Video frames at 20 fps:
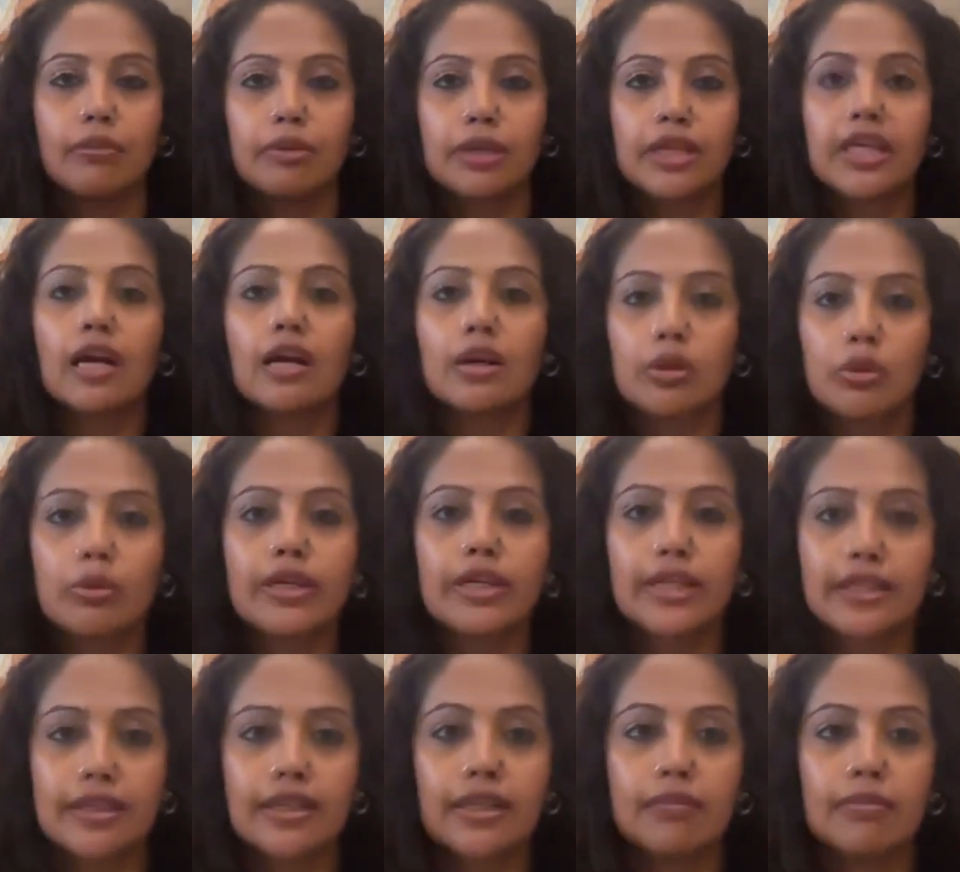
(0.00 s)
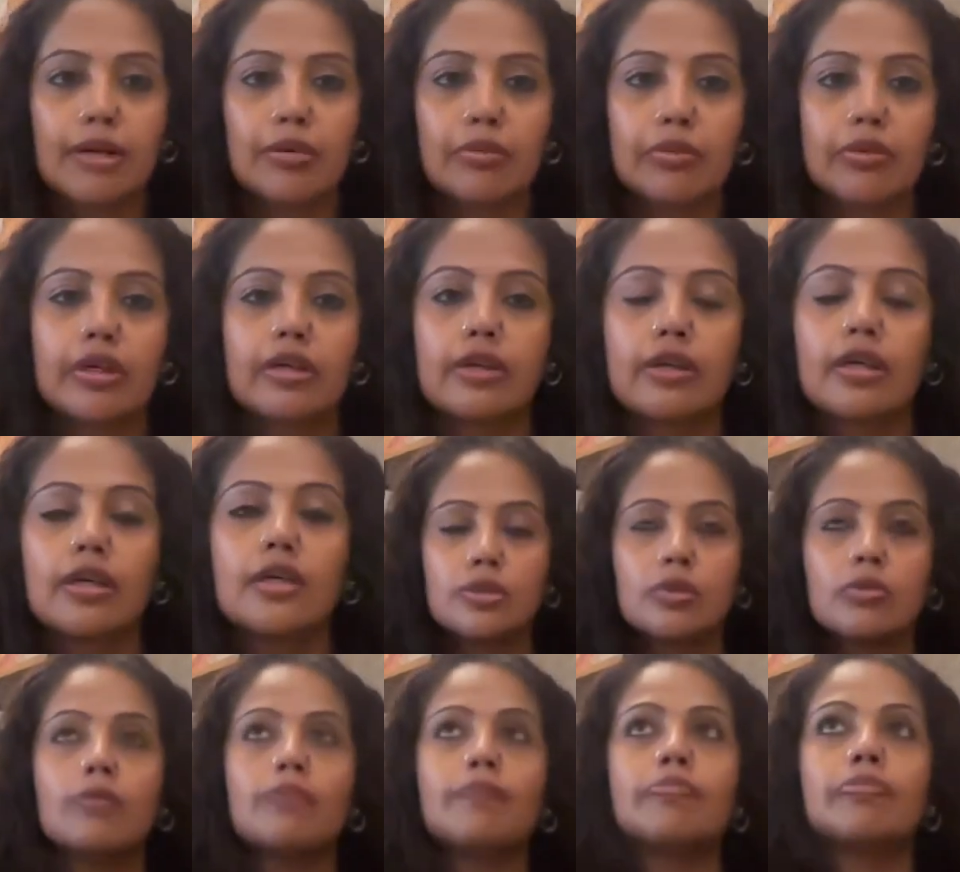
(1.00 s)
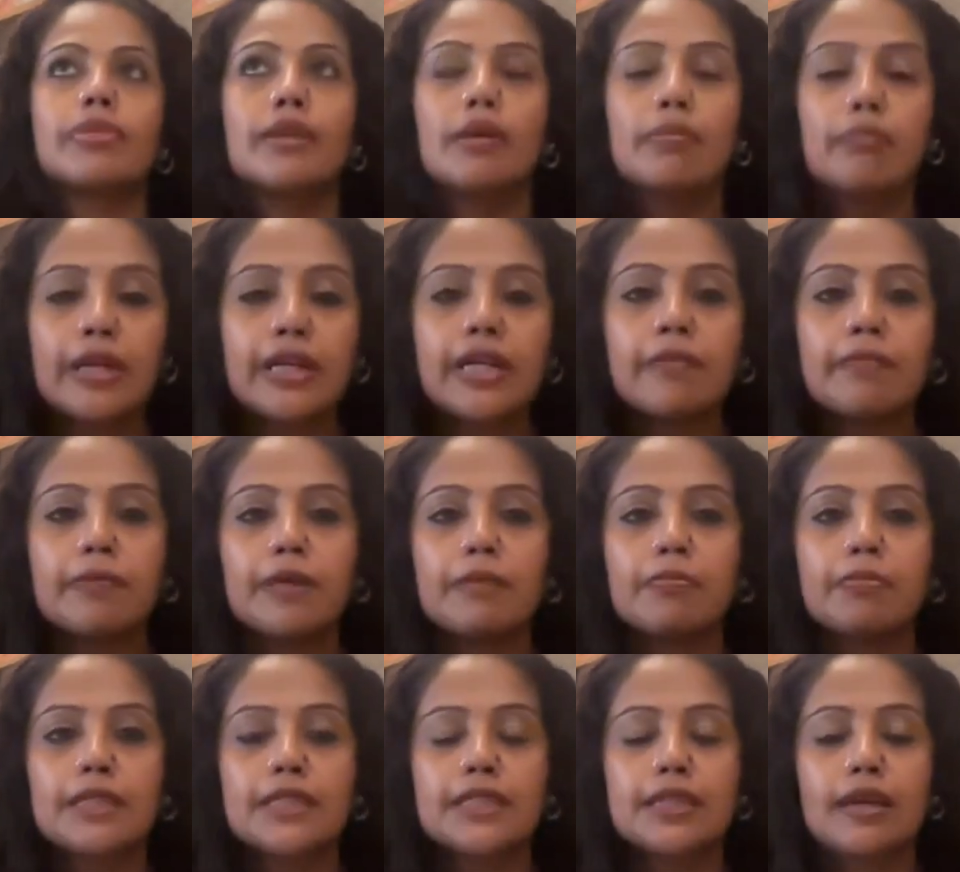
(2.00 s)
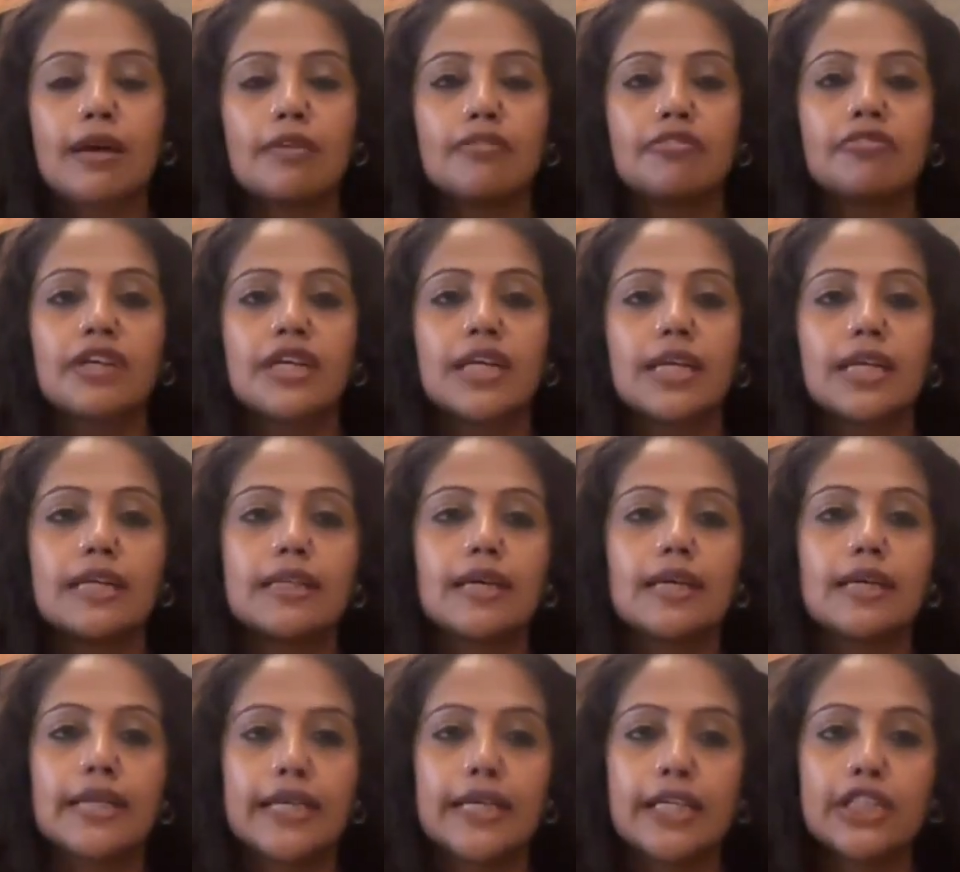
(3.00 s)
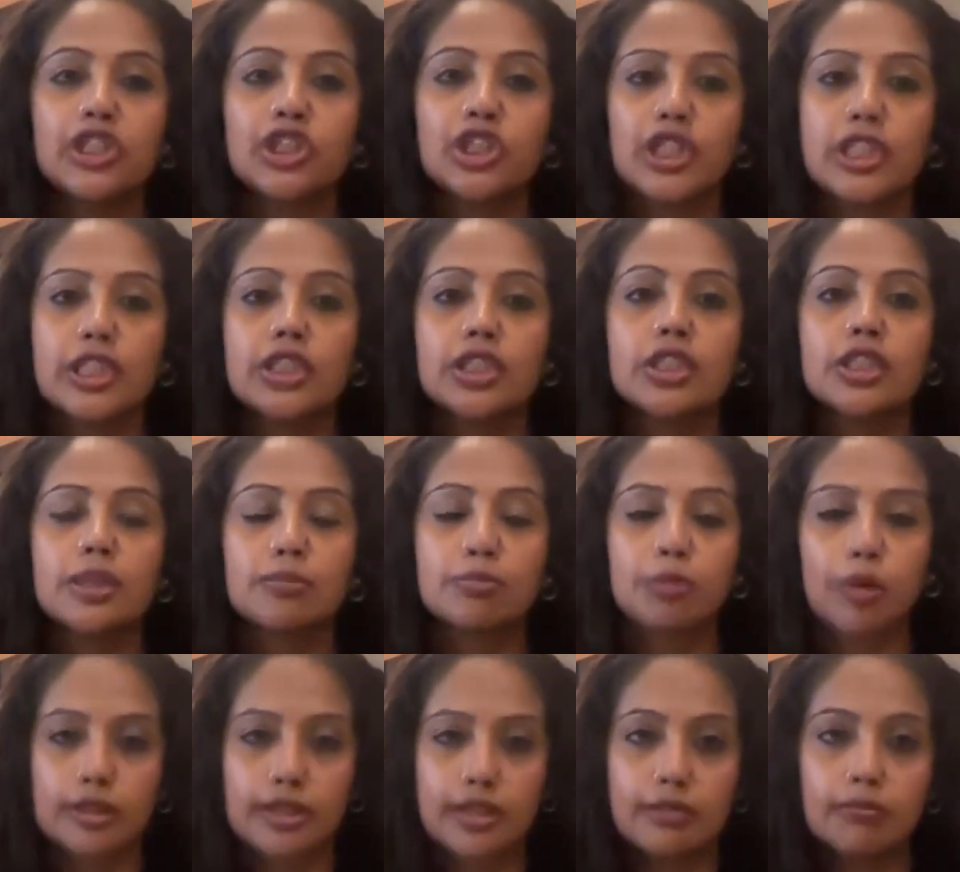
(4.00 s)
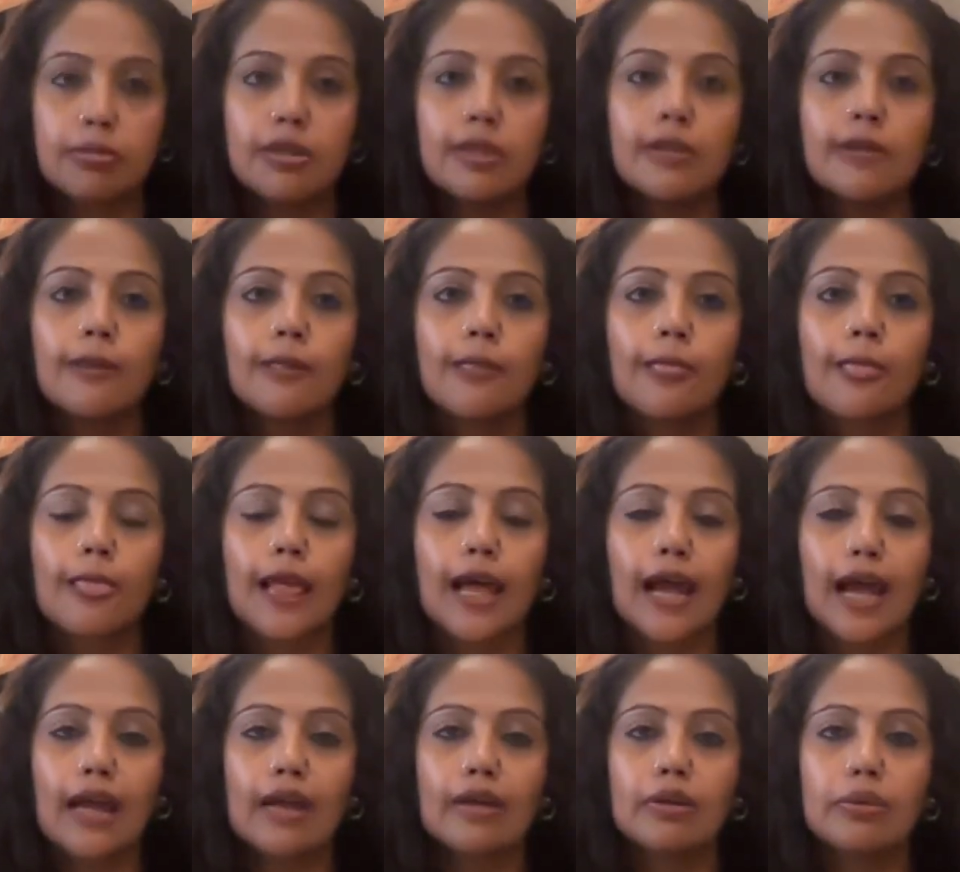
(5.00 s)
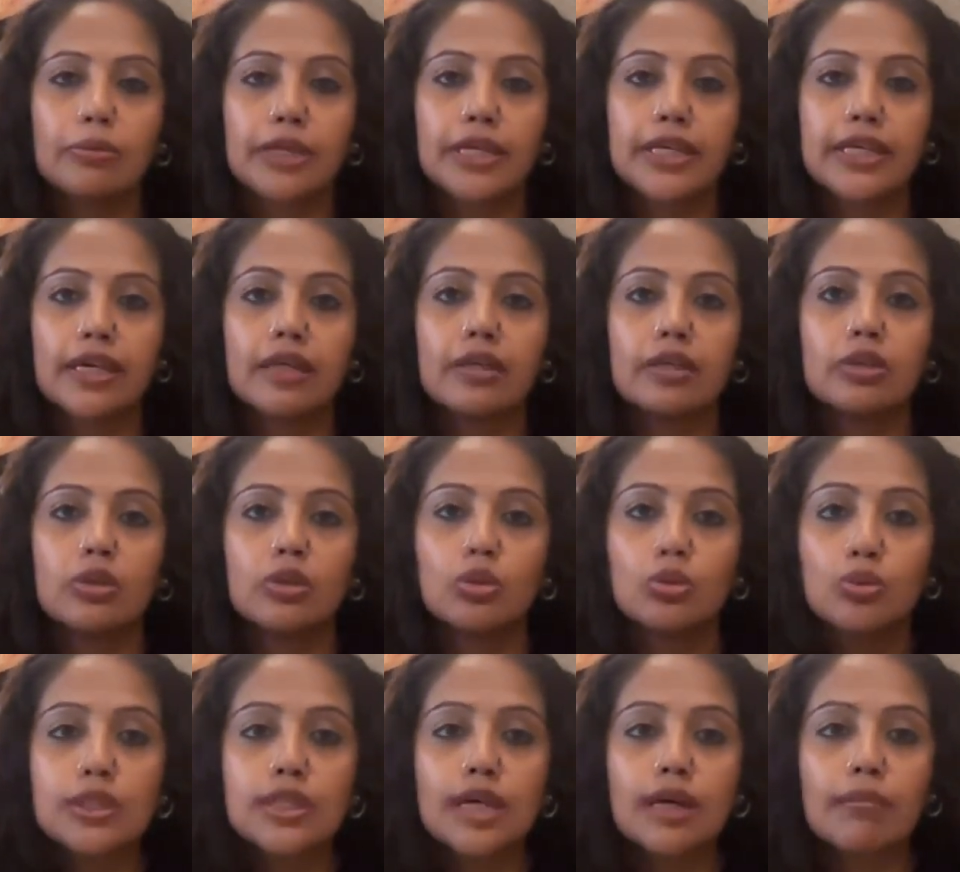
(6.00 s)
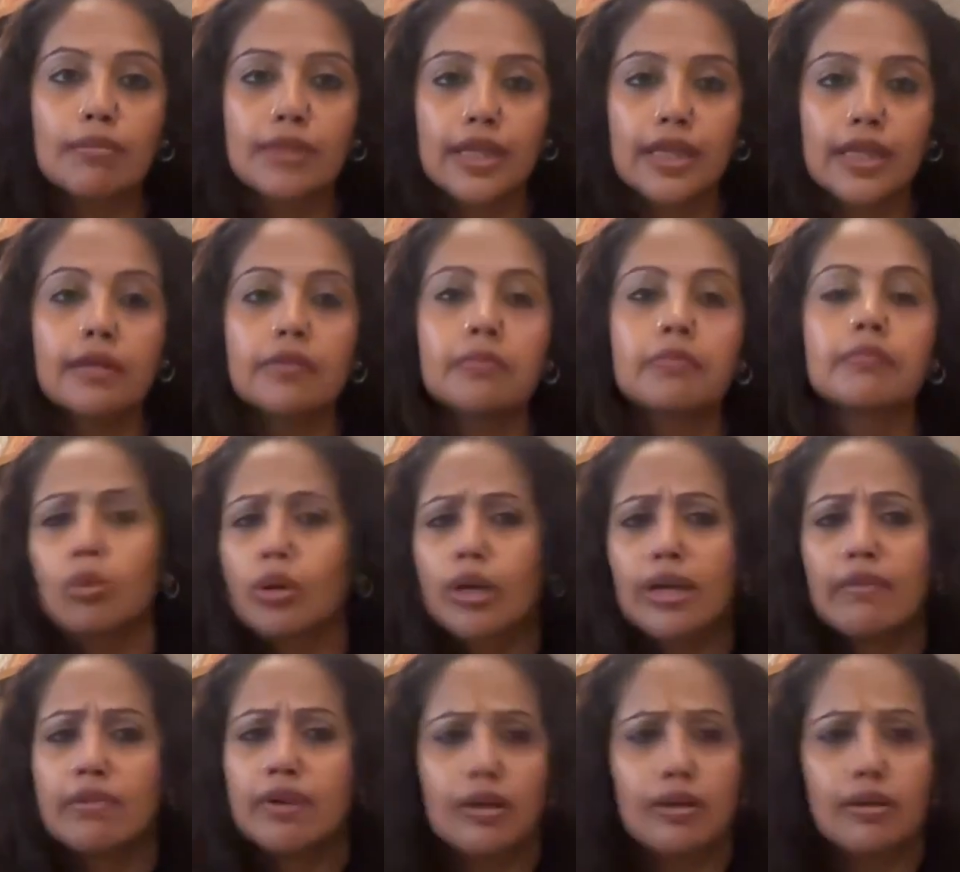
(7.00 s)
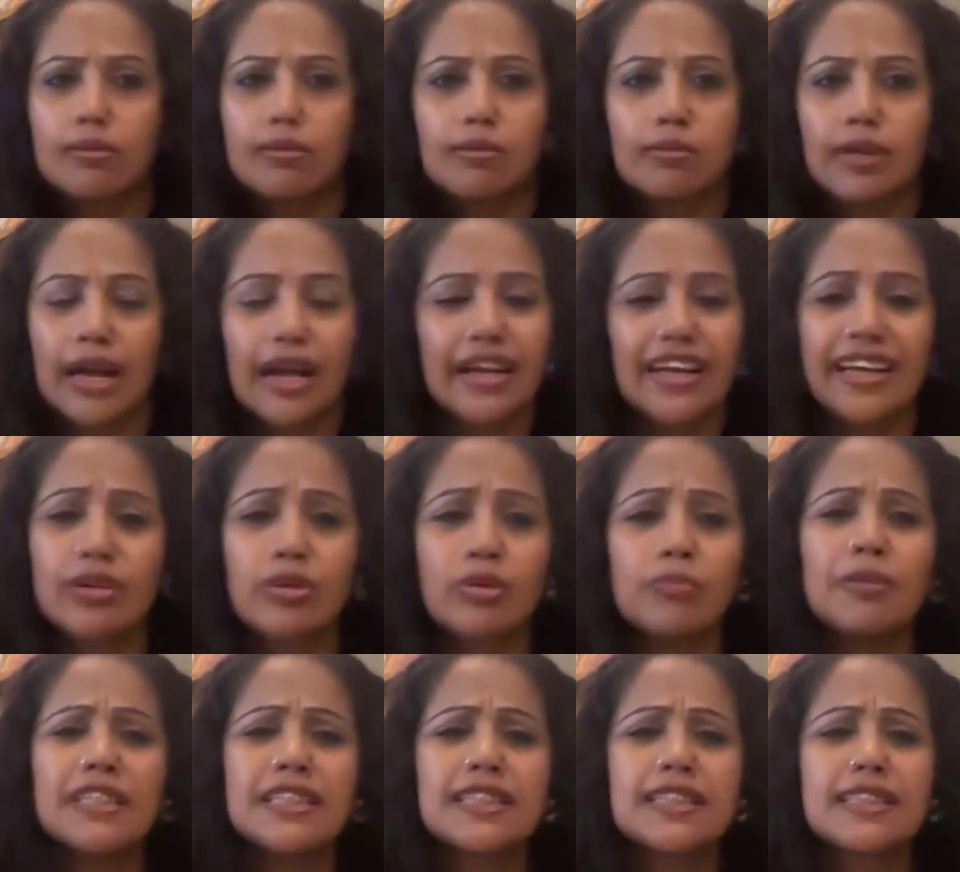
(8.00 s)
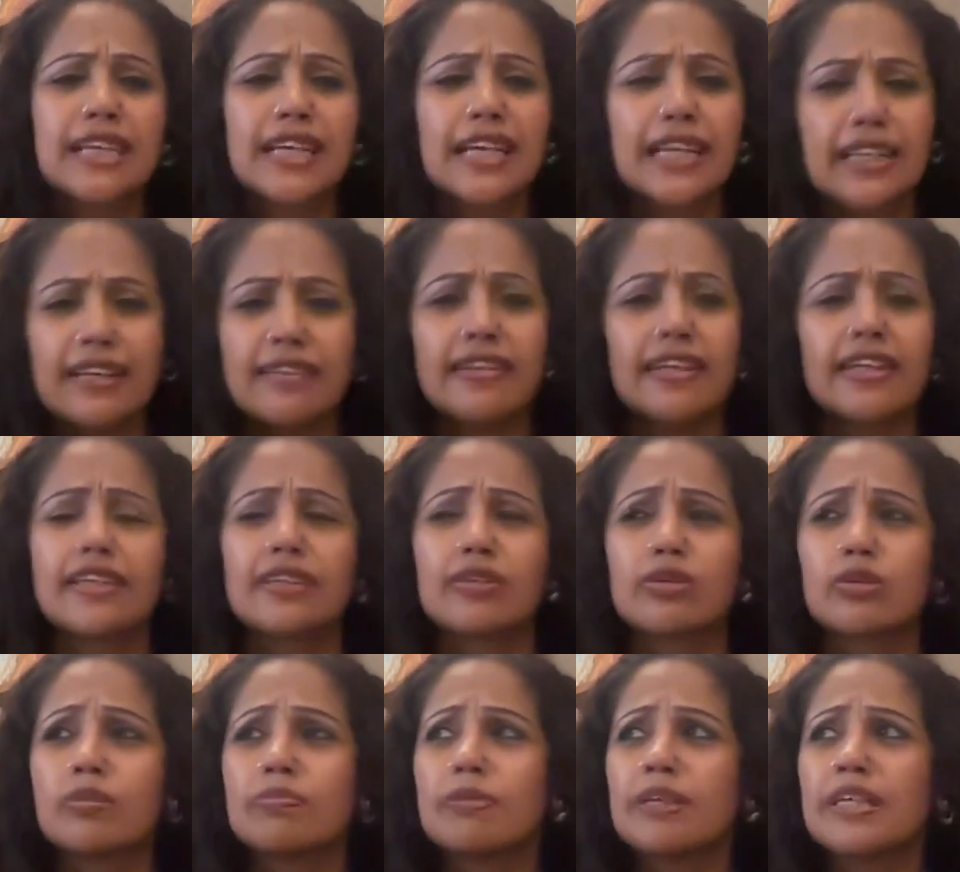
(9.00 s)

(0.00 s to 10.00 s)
And we can't do anything about it. So the minute people start feeling that, hey, change is possible and we can do something, whatever, it could be anything. It could